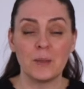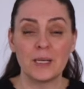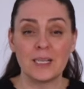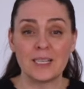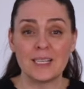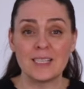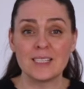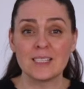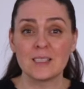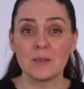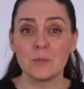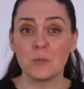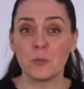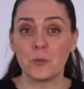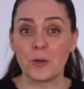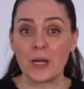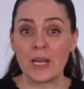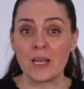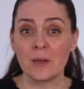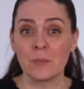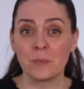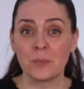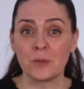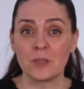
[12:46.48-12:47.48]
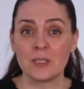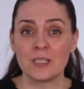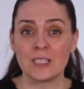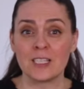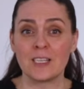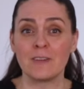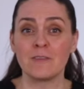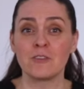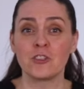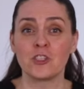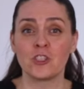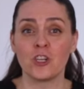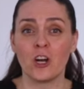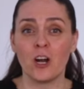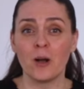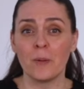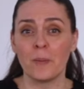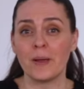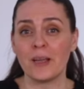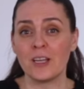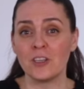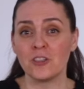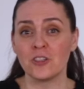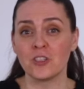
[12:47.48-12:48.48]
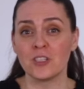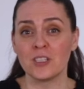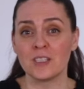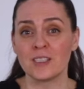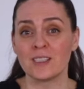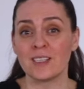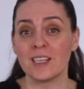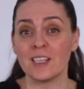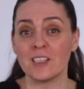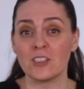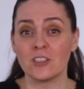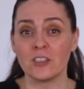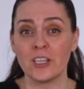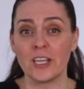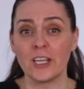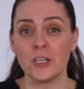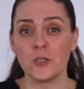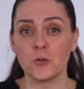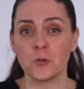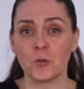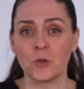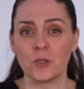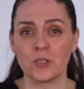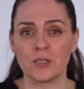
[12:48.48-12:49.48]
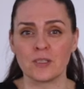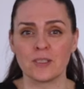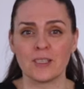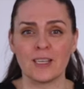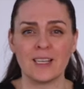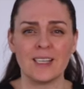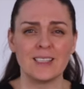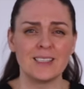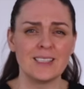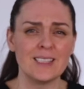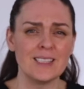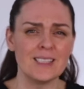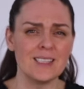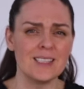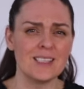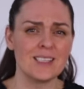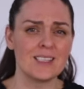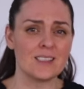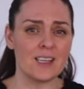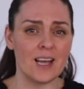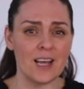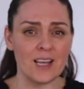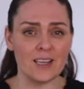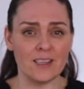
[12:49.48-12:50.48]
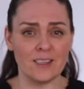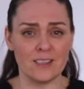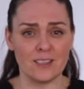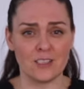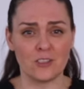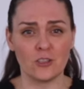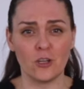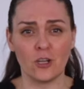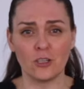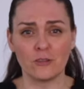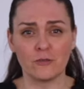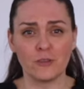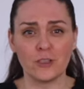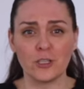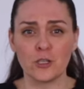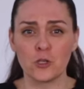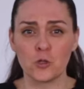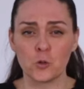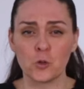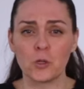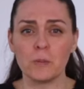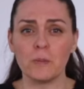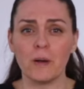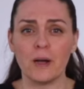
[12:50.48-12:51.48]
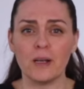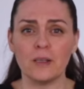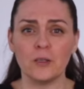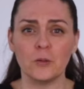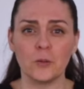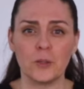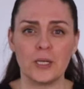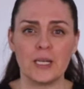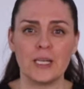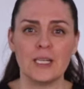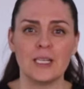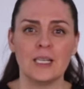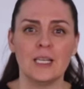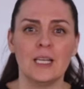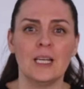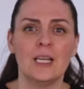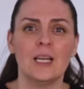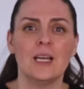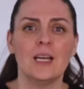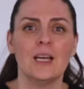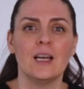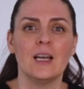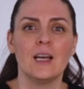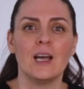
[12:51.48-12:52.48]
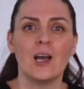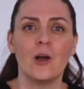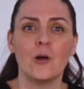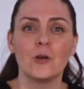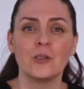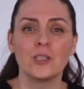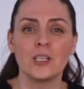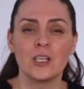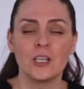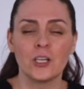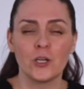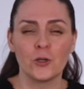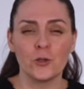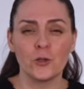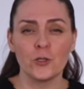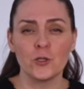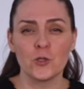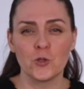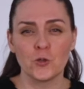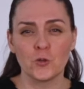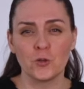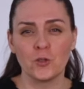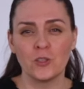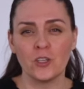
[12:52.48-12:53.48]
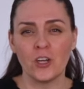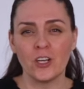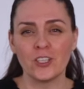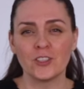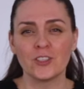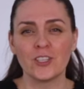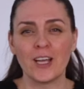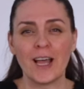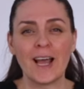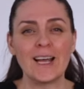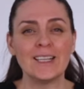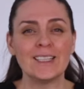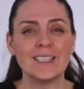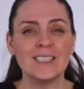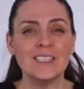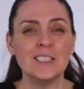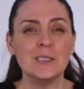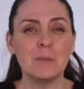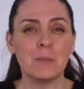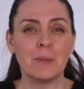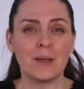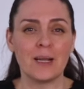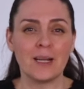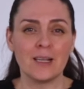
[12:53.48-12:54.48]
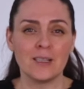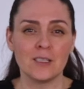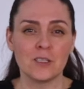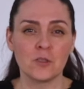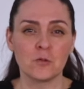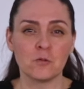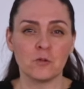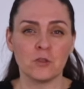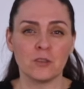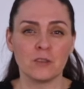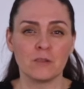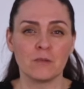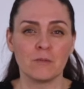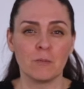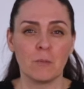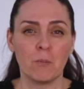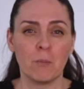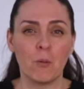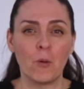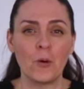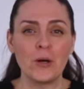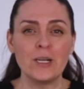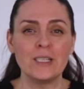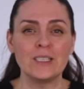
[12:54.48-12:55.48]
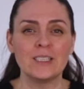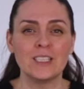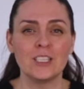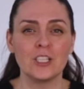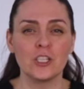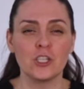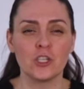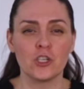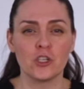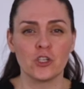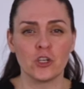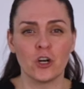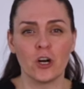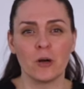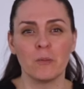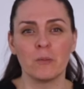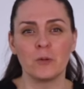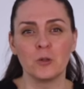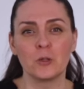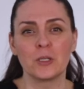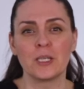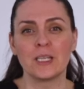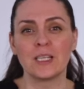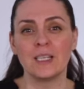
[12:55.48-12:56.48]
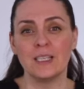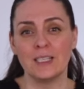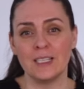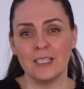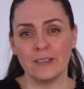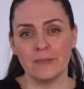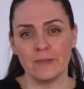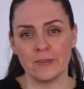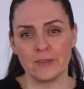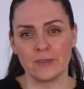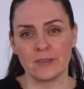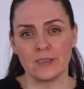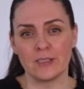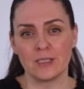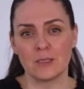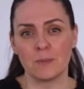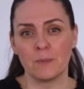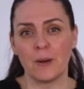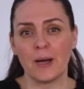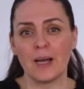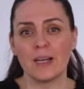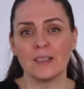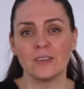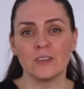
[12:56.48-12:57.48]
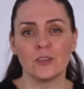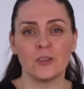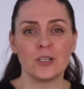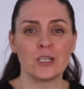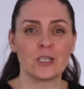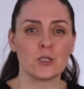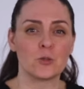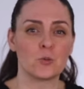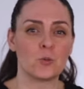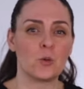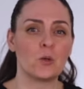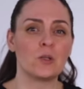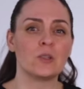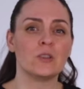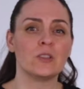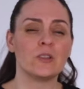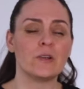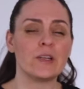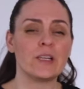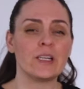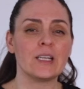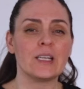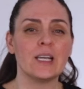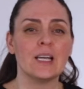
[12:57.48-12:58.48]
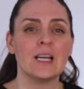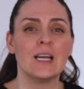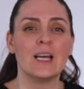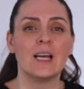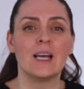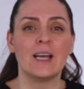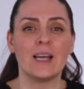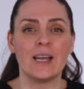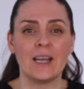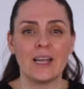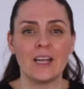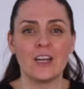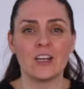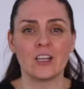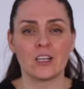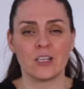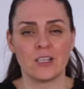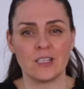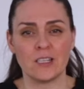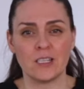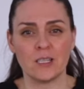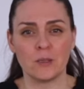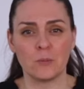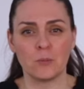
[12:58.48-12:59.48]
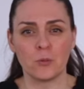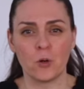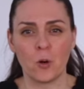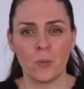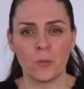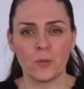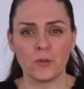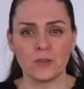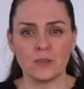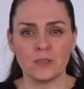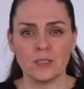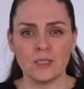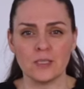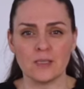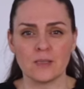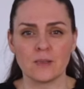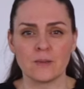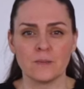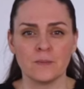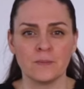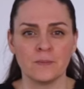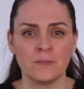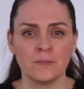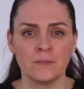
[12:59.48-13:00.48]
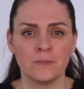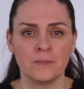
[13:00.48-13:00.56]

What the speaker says: Because the brain perceives sharp edges as dangerous, and this is science, not feng shui by the way, I would encourage you not to add any plants with pointy, sharp-looking leaves despite their extraordinary air-cleaning properties.